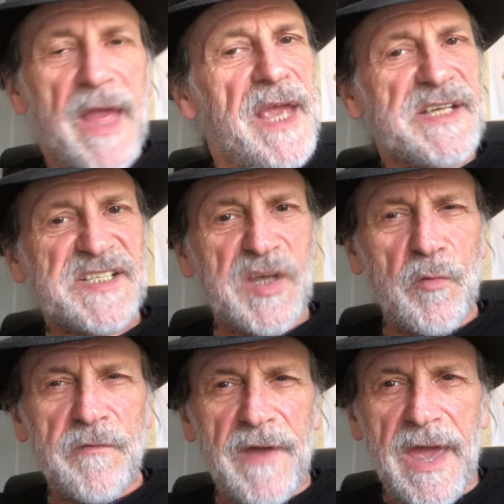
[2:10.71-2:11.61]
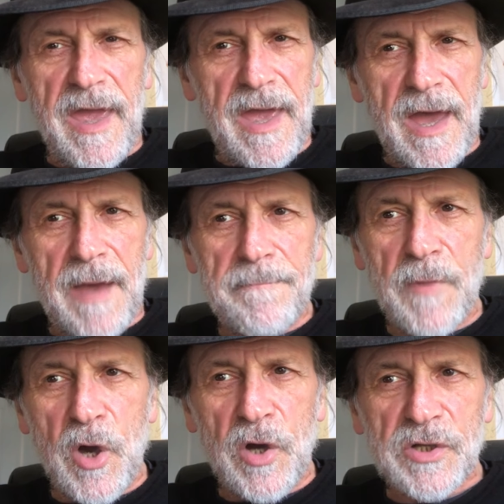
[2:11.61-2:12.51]
His silver hair
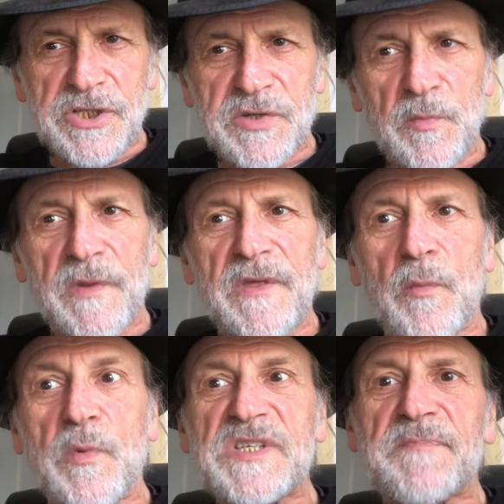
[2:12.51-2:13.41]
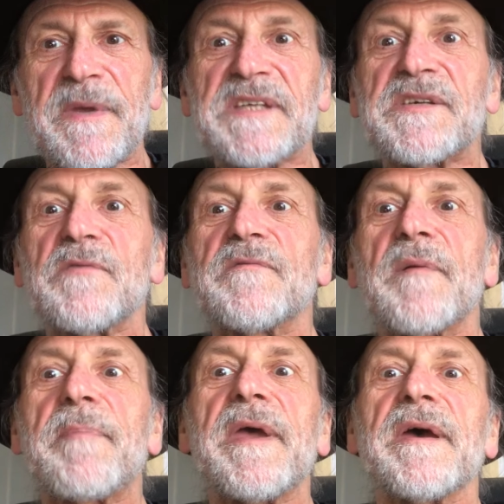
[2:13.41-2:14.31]
merged with a wispy silver
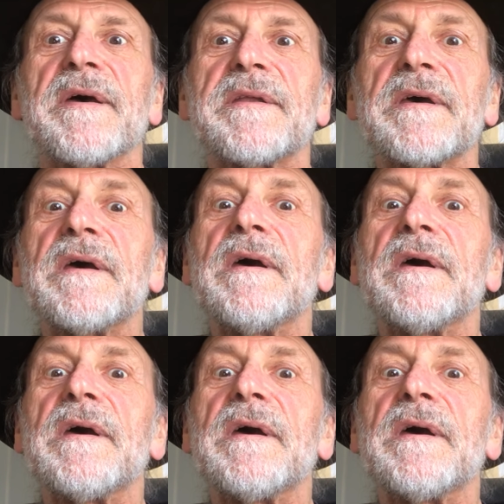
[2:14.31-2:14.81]
beard,